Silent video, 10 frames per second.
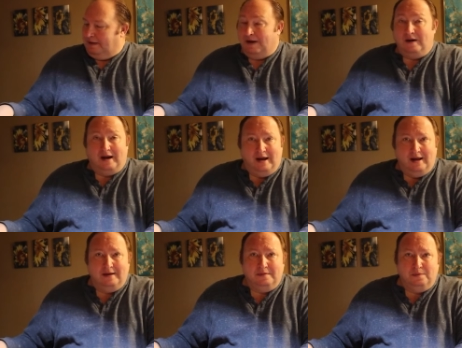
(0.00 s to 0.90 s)
Now
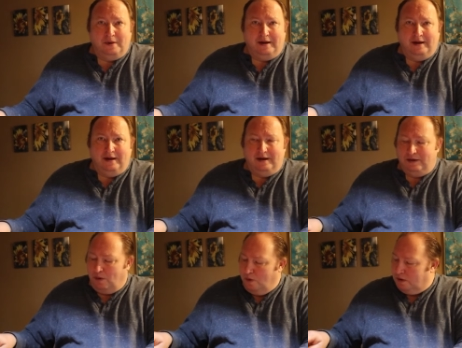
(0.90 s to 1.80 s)
I went ahead
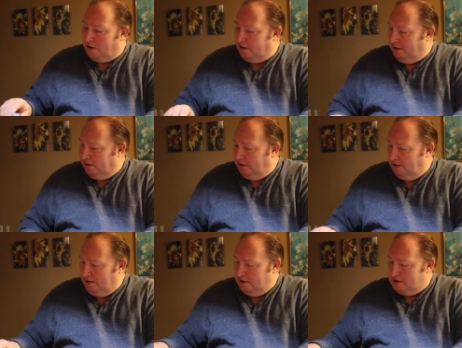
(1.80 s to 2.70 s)
and ordered
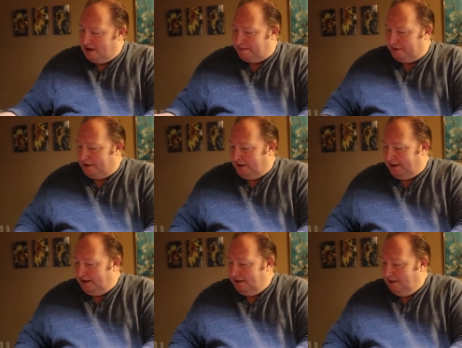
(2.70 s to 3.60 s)

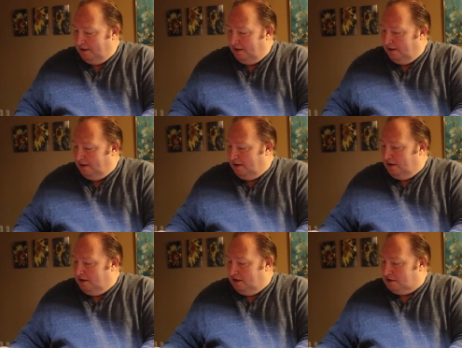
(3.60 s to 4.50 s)
separately
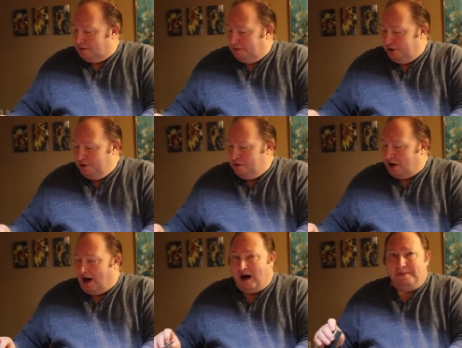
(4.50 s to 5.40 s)
some new
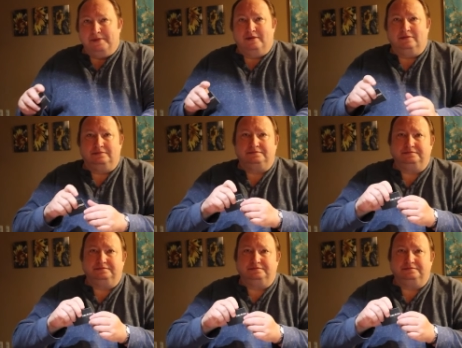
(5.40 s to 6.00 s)
top